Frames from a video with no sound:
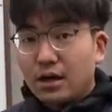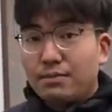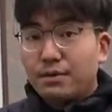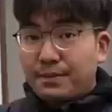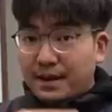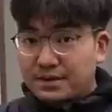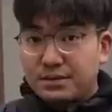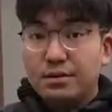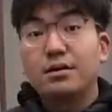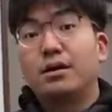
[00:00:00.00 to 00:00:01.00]
and put it back
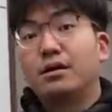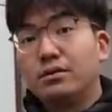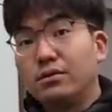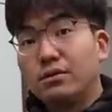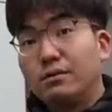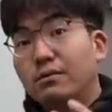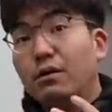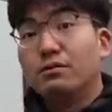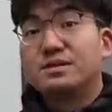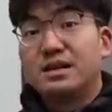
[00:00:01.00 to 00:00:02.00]
to your car and do the
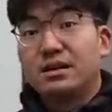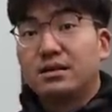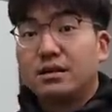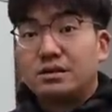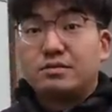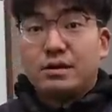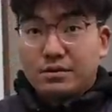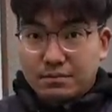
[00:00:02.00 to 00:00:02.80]
whole setting as well.